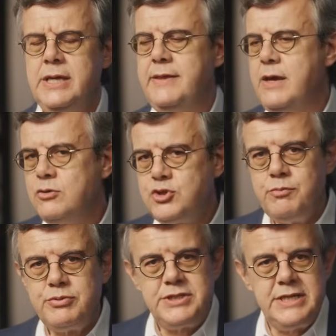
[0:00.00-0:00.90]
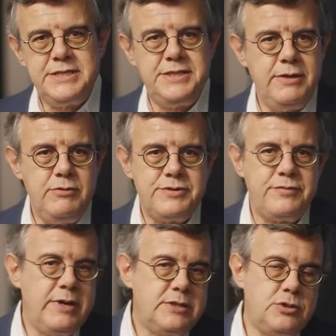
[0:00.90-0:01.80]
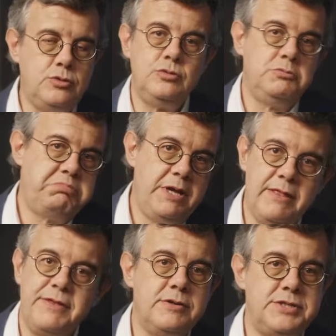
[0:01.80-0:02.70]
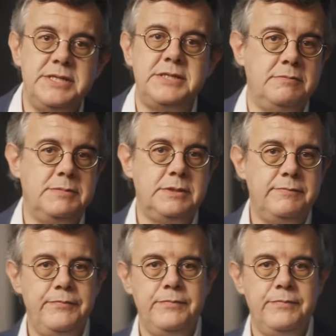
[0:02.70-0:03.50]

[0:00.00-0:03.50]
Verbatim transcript: They also pose serious threats to healthcare systems.